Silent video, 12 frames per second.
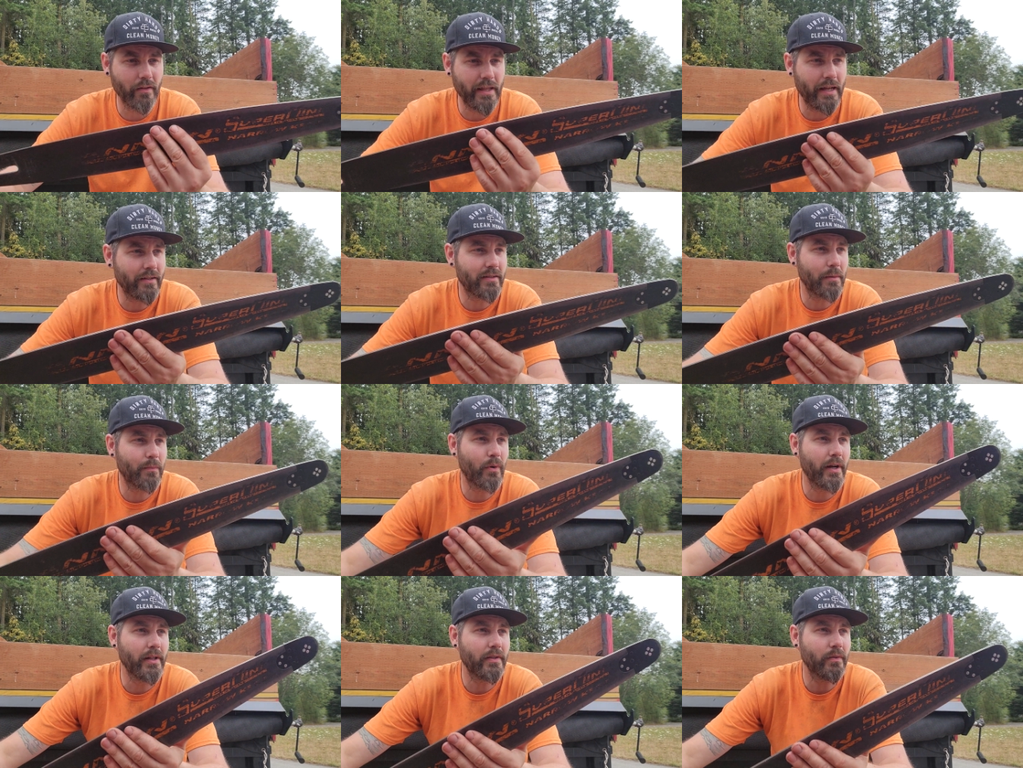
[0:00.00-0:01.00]
on that at some
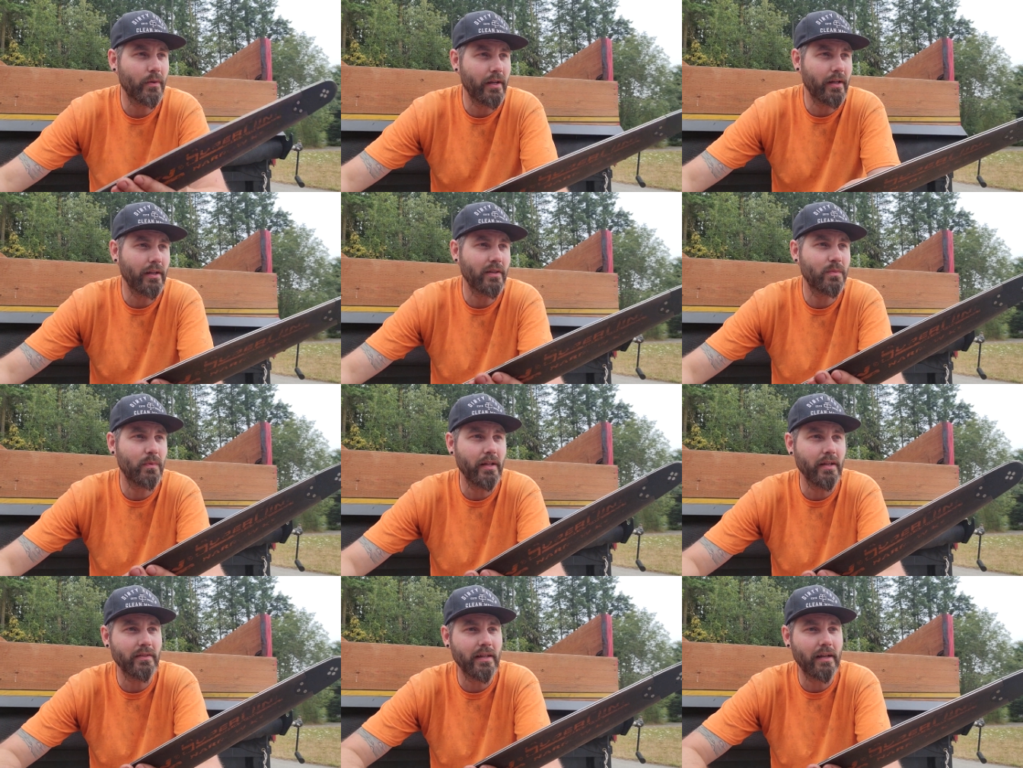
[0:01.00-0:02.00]
point so I can explain
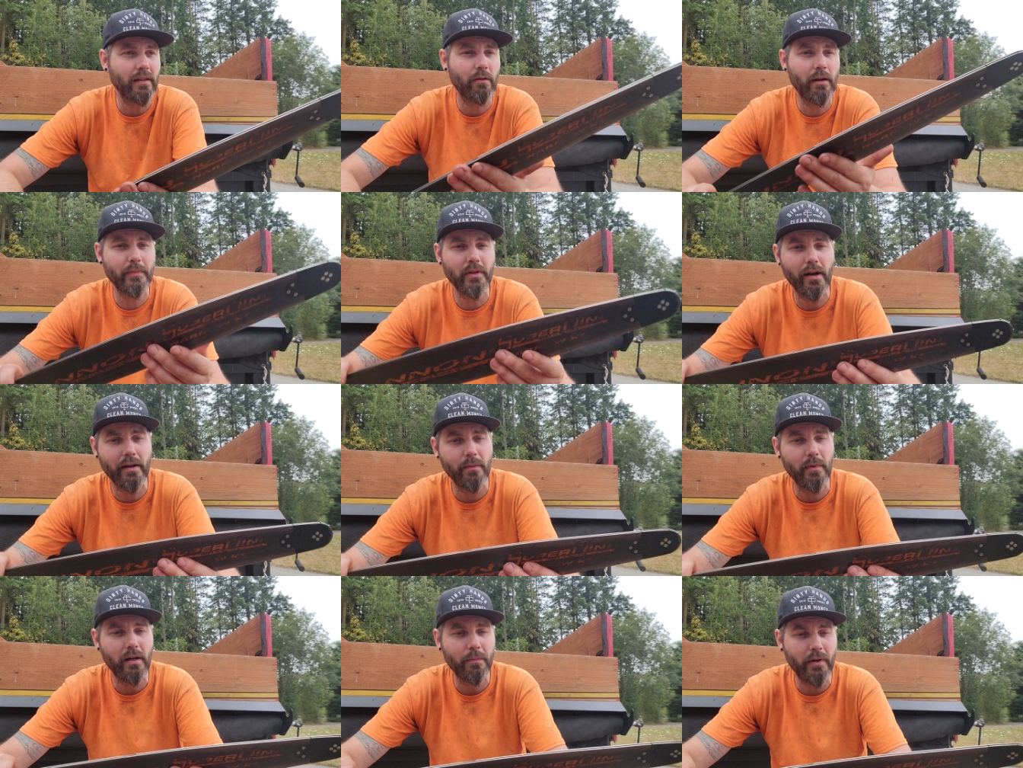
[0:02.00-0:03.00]
exactly what I'm talking
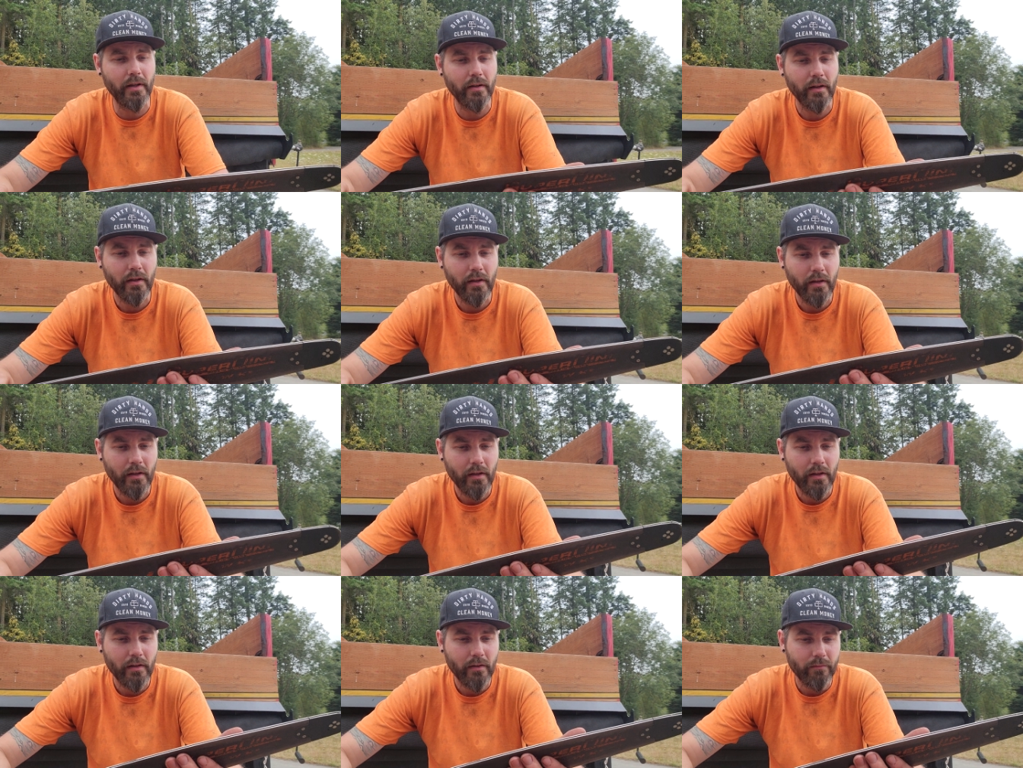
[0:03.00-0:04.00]
about, but
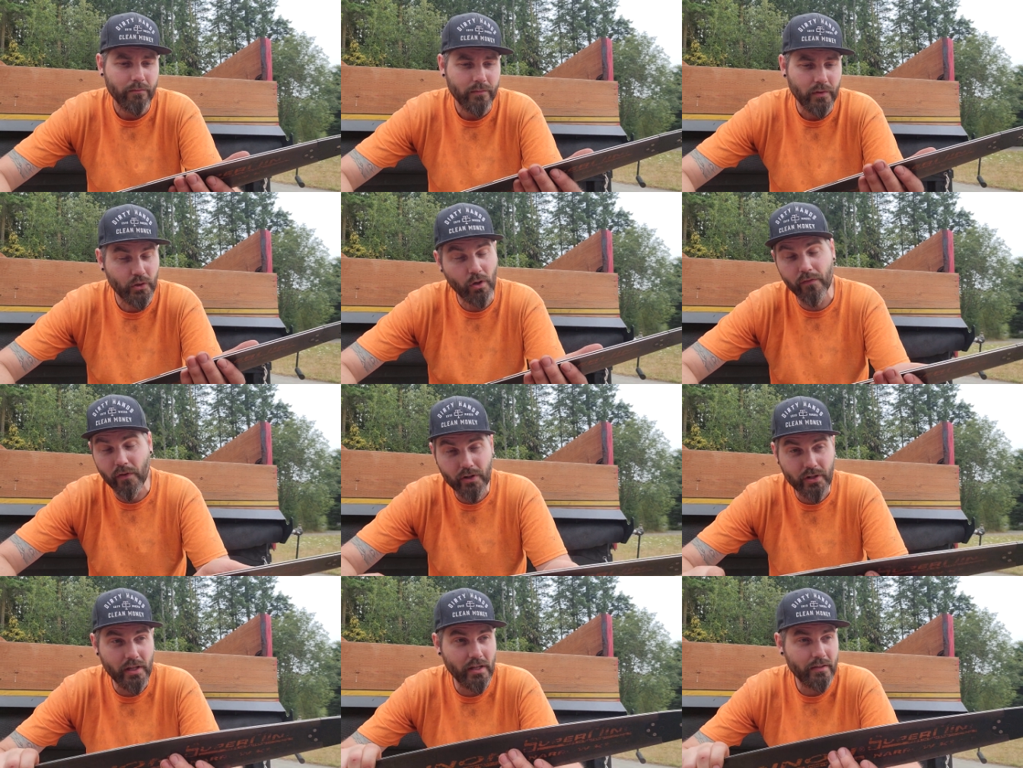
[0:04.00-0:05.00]
the short
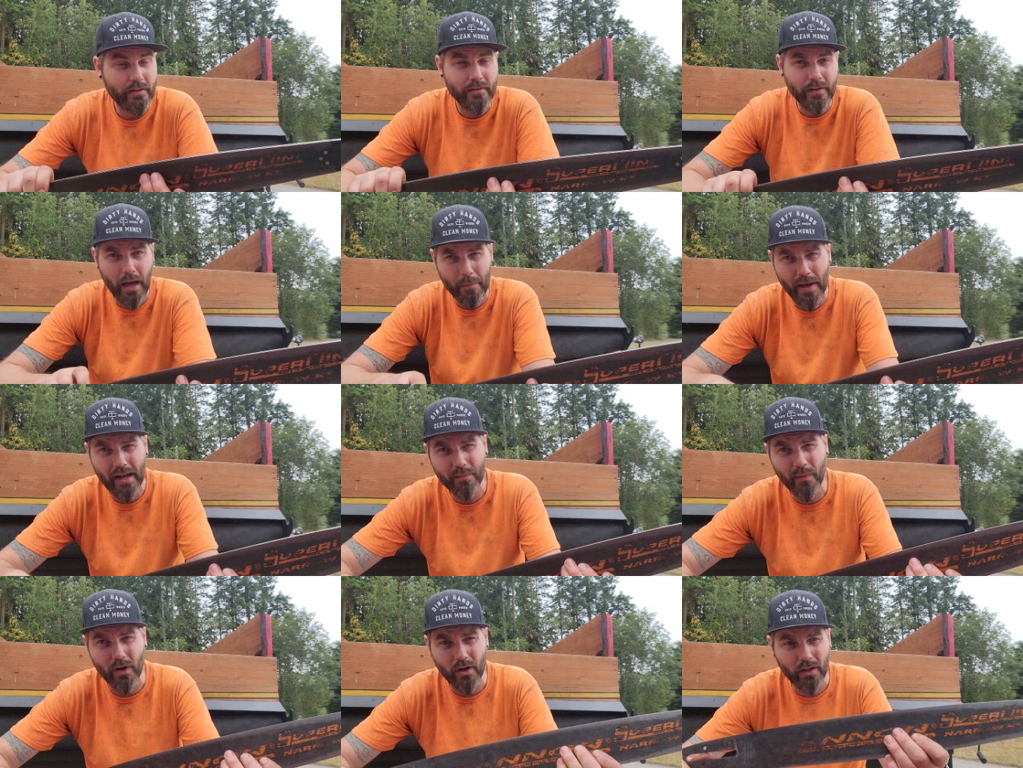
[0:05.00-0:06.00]
version is I back
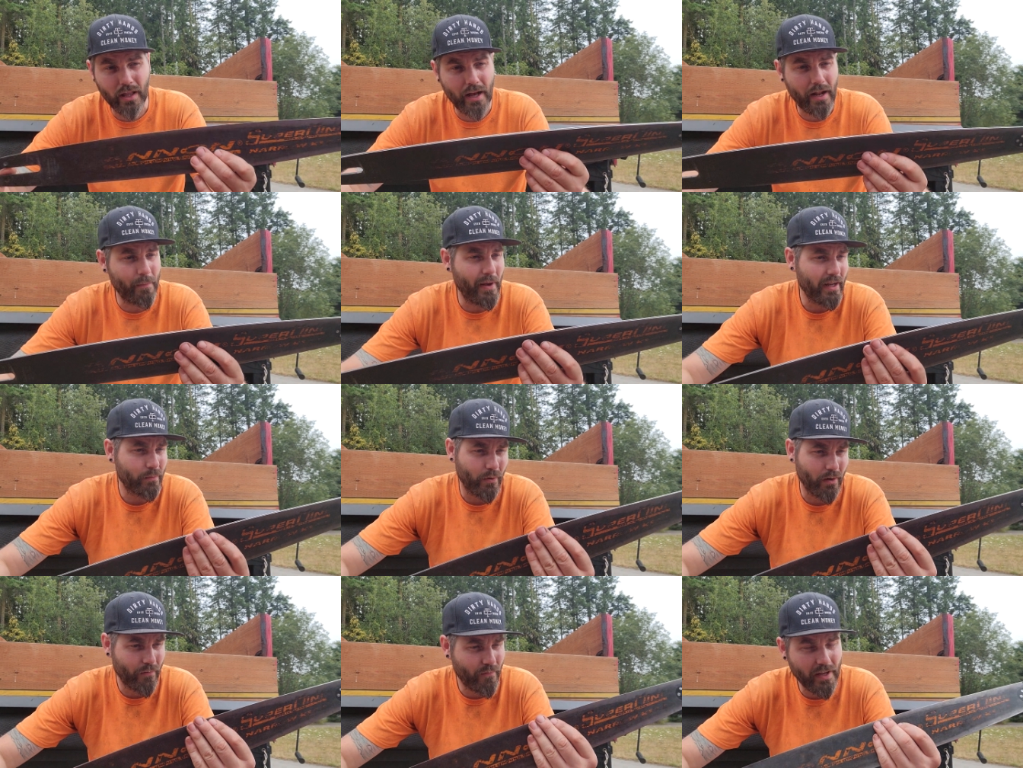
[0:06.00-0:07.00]
bar a lot. I back
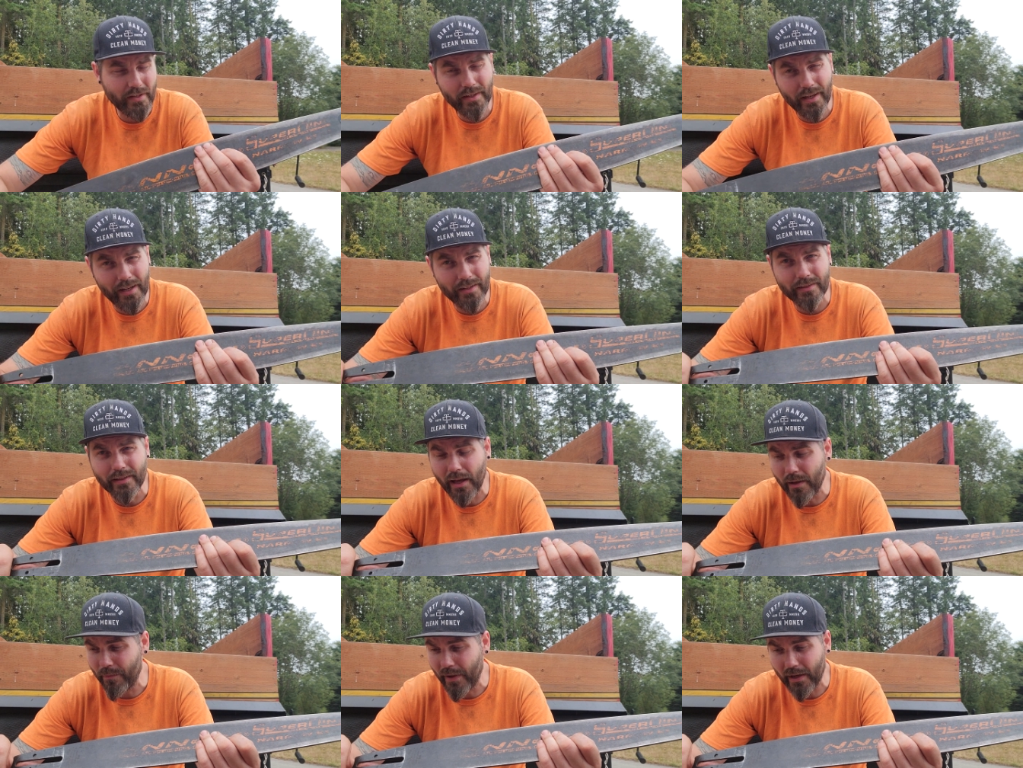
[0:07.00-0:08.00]
bar face cuts,
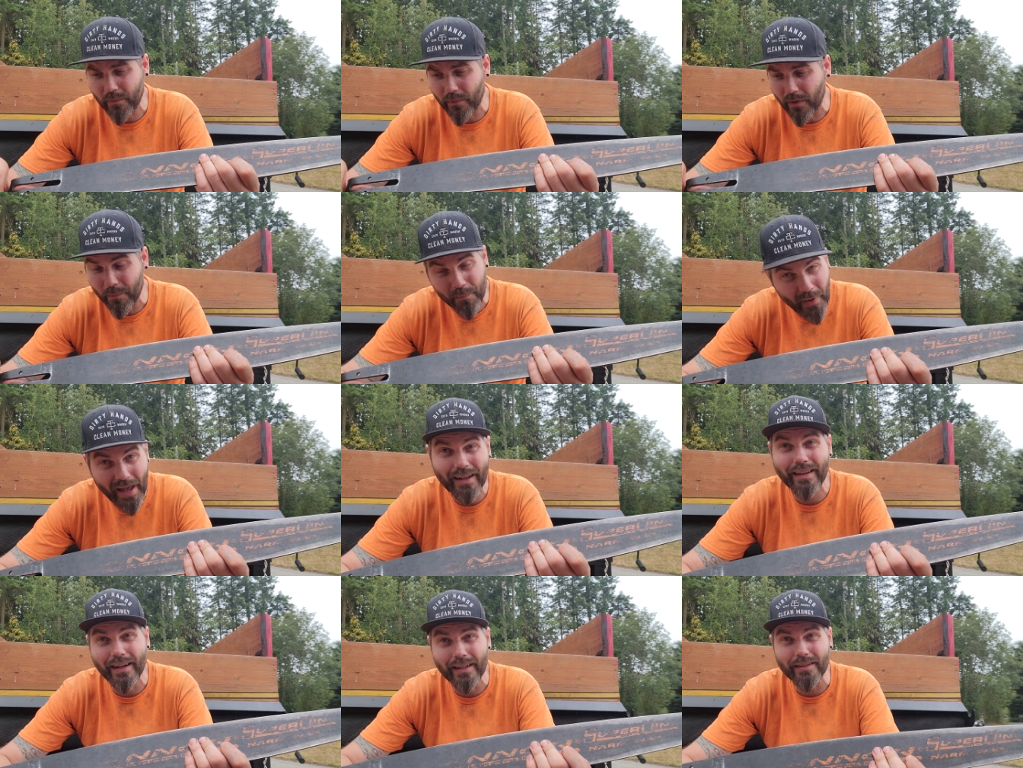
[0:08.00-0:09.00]
I back bar back
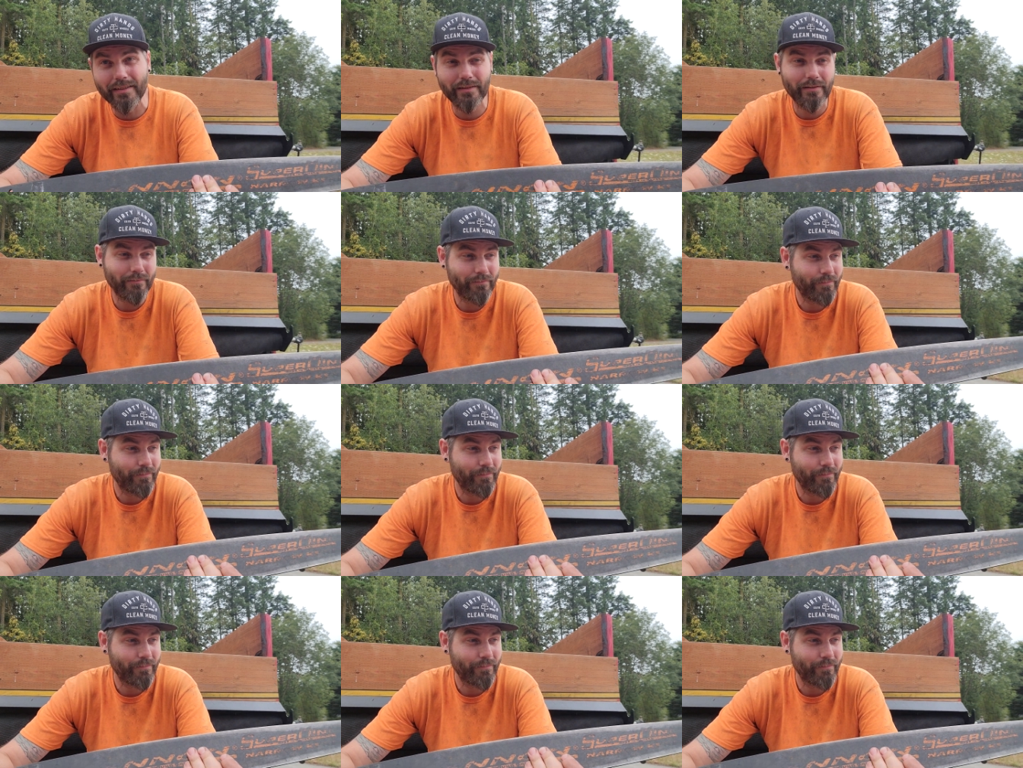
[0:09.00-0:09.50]
cuts.